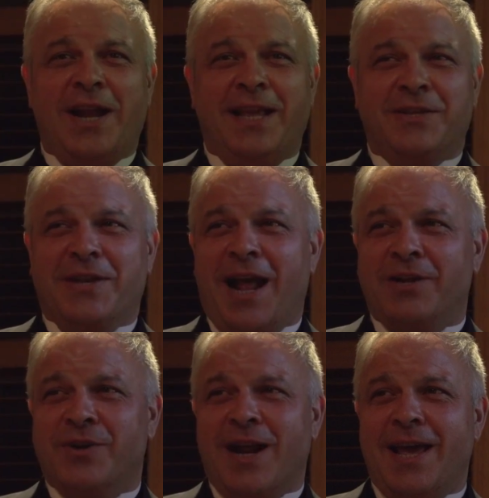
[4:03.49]
Johnny and
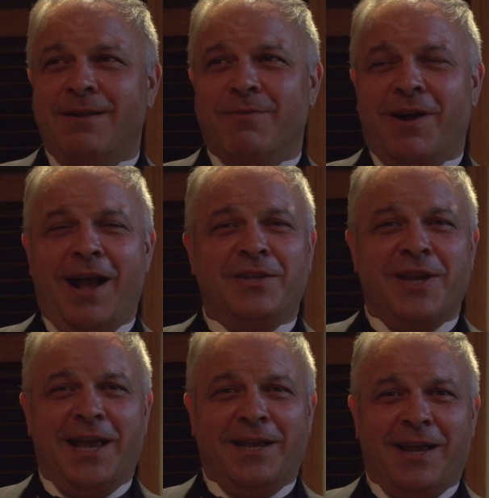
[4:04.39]
Sinatra night where I
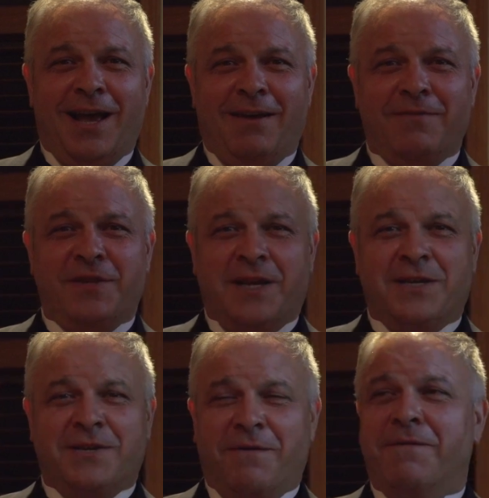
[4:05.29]
sang uh, six
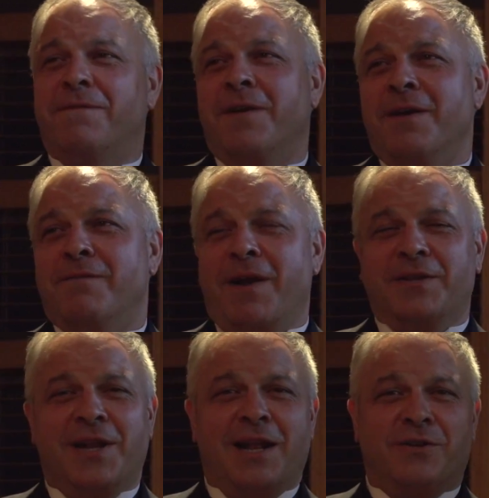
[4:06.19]
of
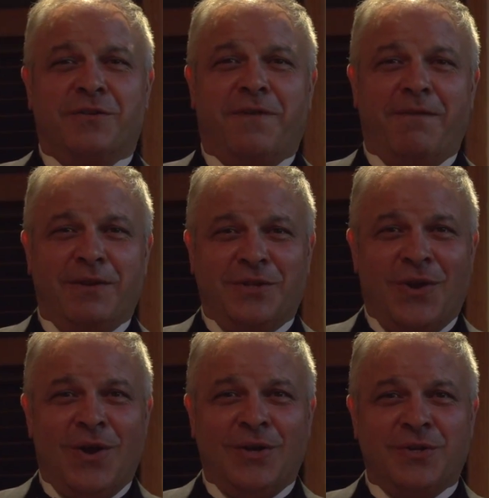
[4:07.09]
Frank Sinatra's favorite
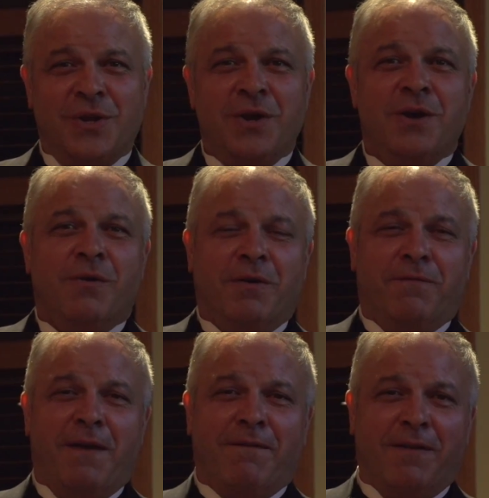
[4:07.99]
songs, what
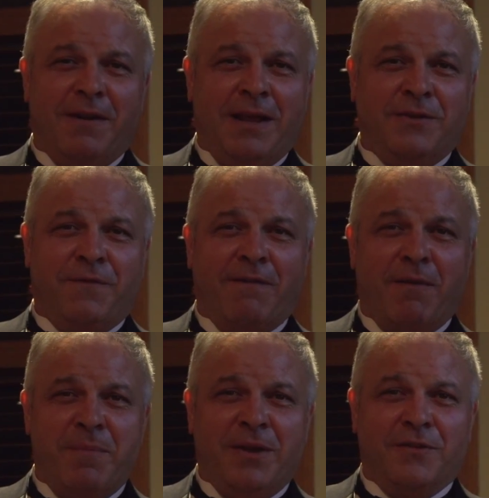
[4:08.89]
favorite his
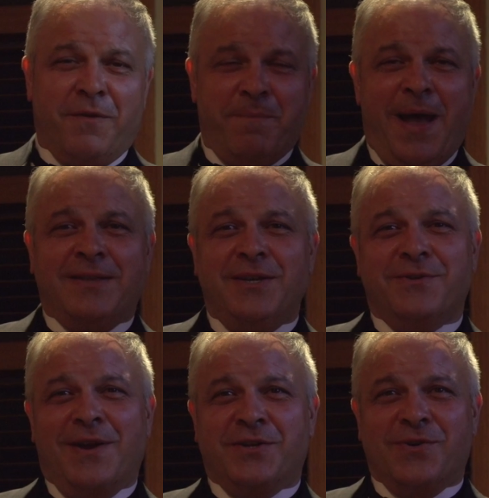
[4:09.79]
favorite meals from
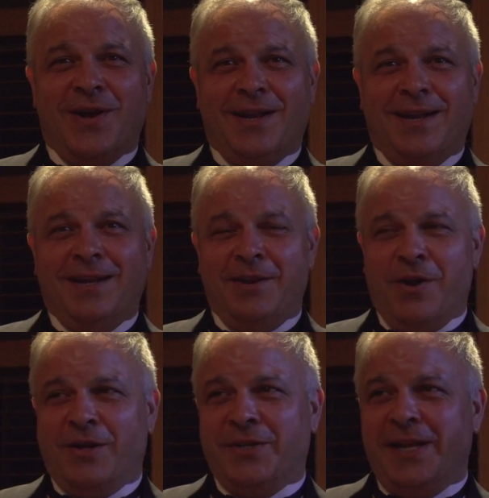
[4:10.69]
Patsy's Restaurant in New
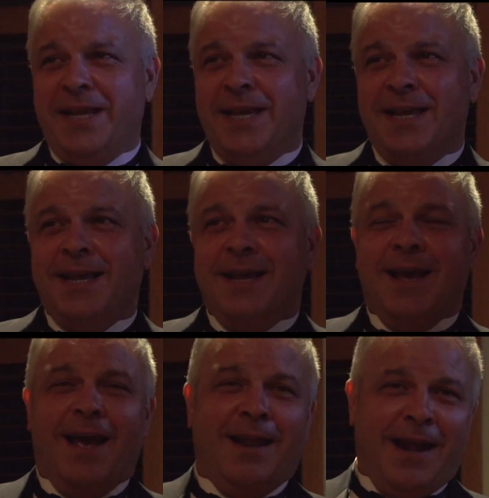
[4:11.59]
York City,
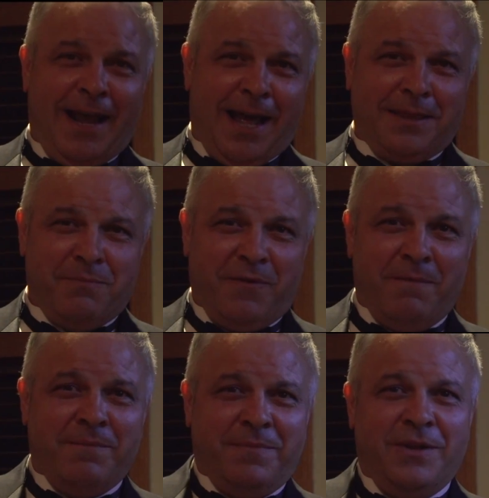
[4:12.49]
and I got them
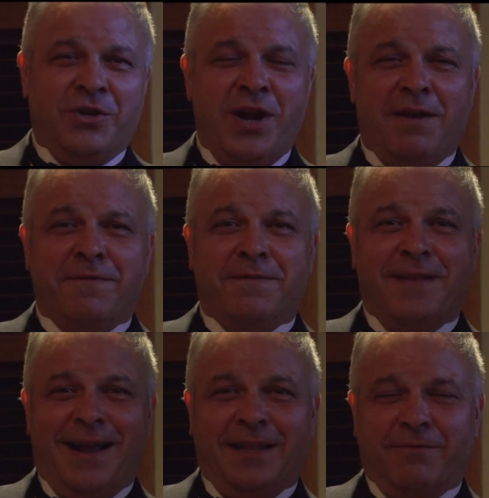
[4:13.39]
from the chef.
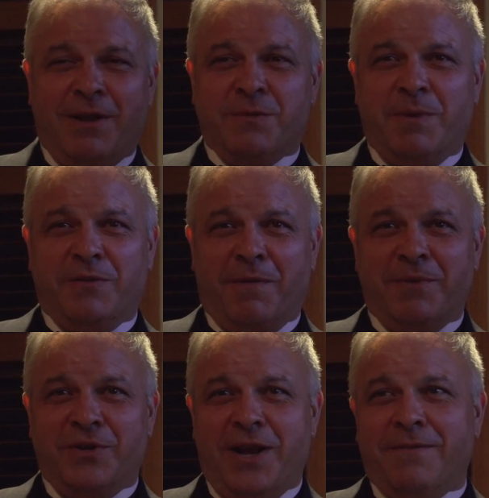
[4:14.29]
I got the recipes from
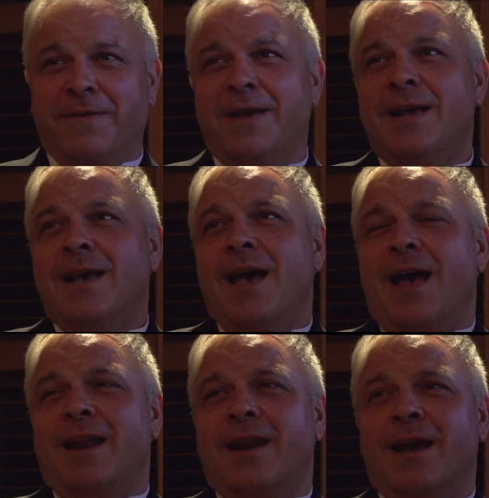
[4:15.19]
the chef,
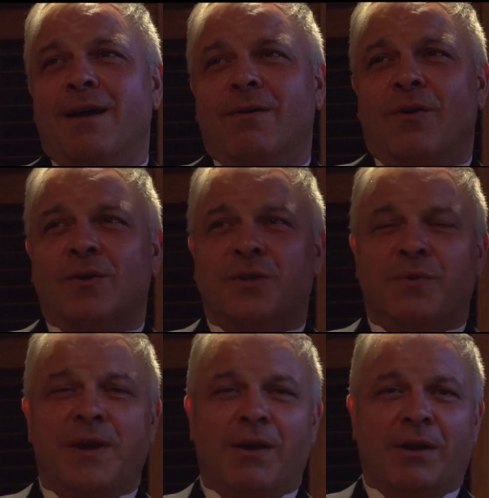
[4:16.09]
and uh,
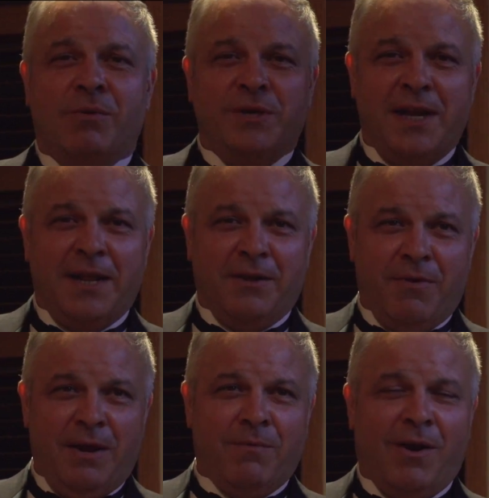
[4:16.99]
also here at Cuisine on the
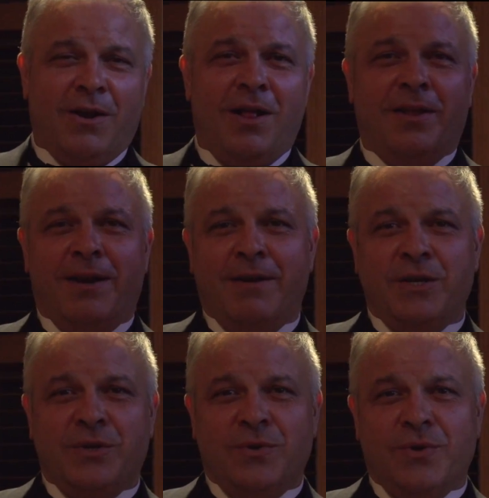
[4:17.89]
Green, we're a culinary
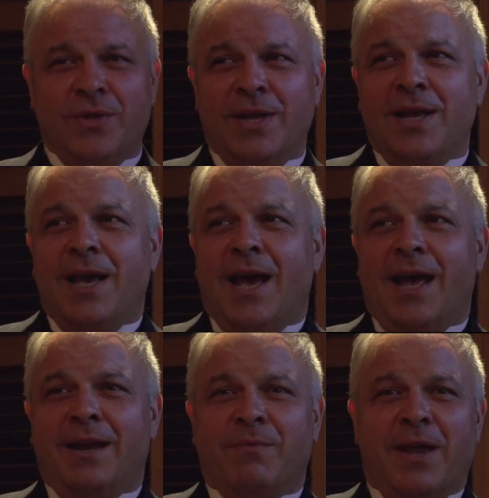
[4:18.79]
school,
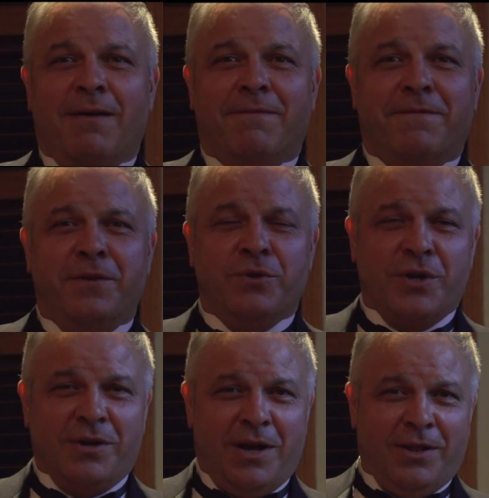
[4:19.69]
and we have
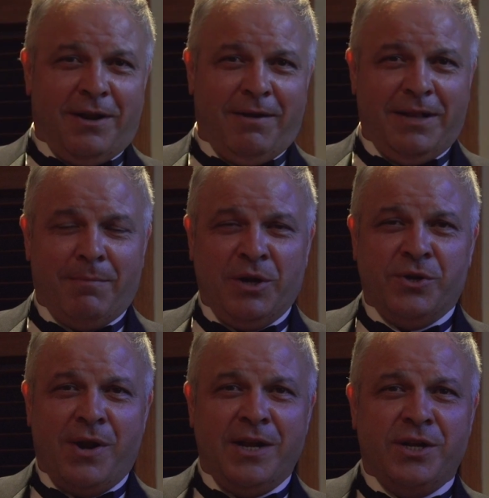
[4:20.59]
future culinary
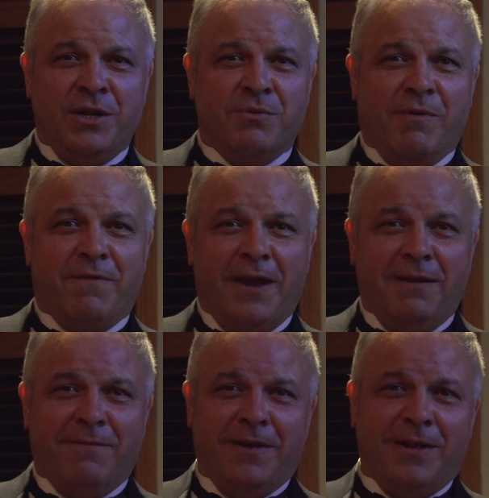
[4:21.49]
demonstrations with
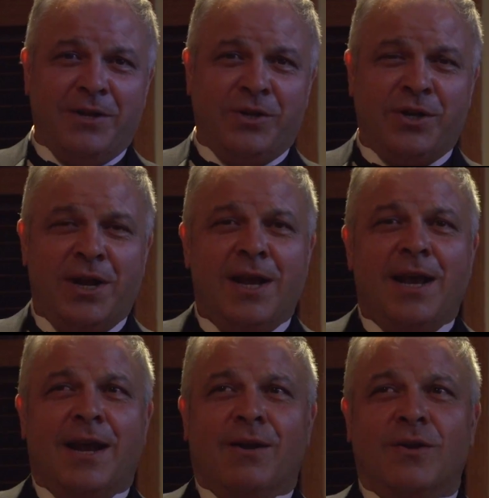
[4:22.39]
Viking Village,
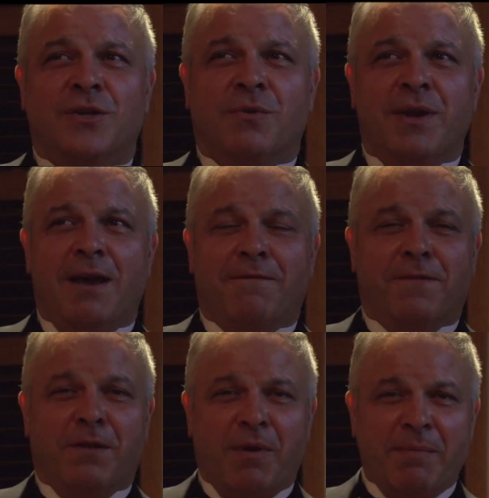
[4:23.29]
and also we
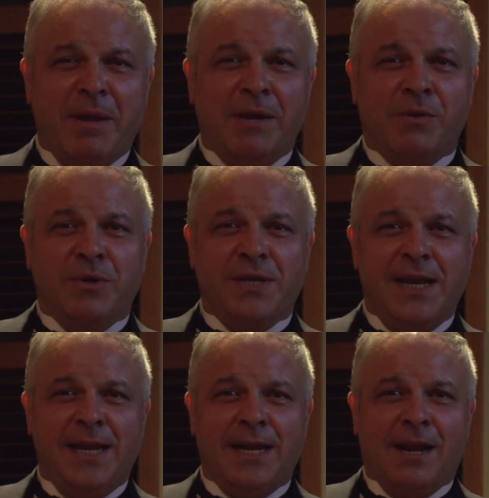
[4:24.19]
have Floridian
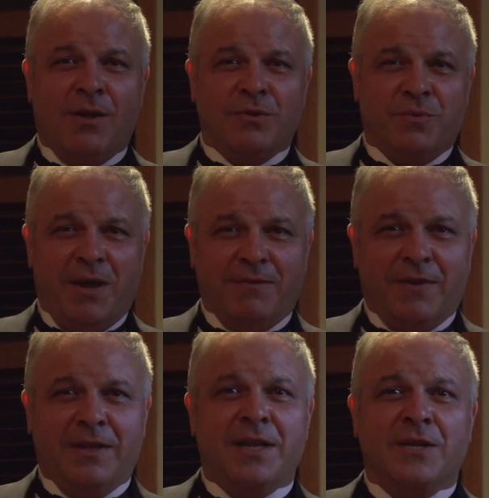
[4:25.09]
cuisine, and also we
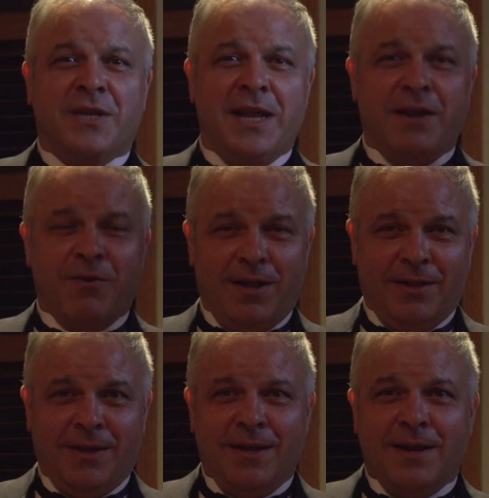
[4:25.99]
have a Tuscany Grill
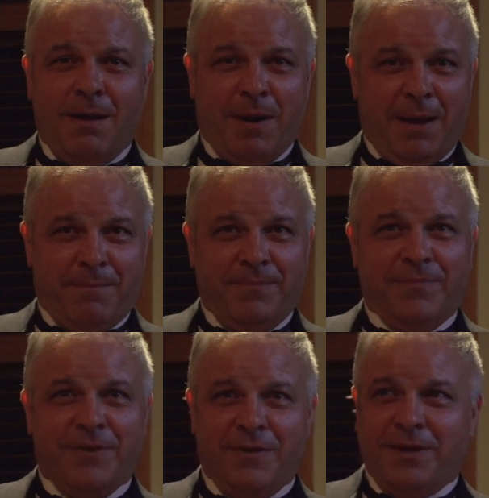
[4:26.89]
coming up.
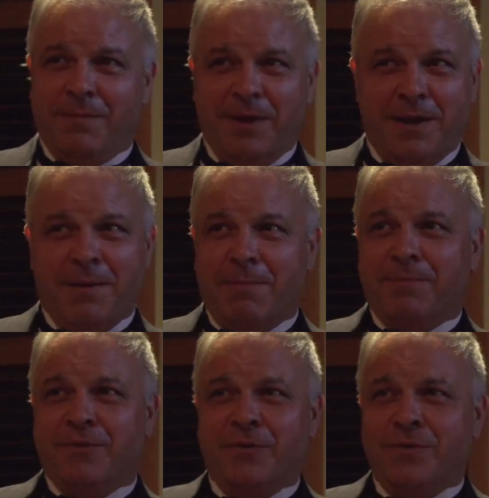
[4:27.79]
So that will be coming
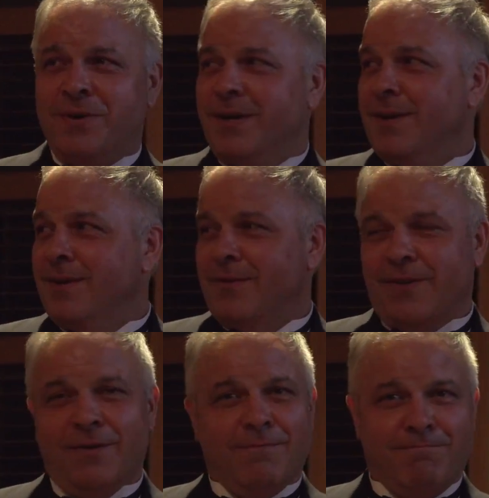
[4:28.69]
up soon.
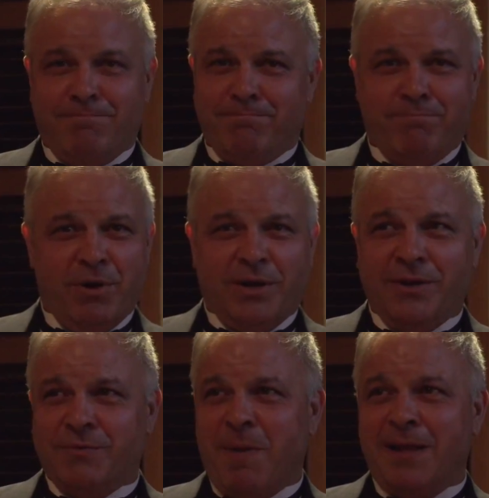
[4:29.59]
So book
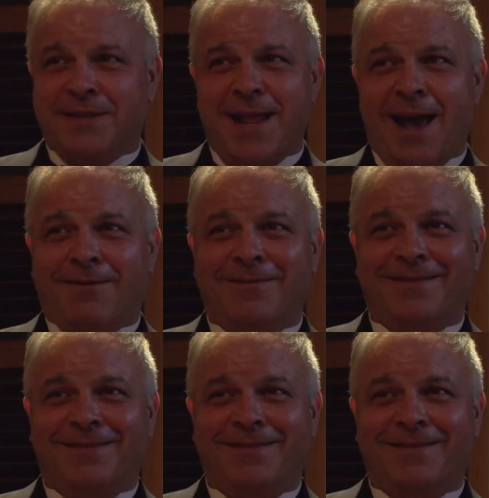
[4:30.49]
your spots now.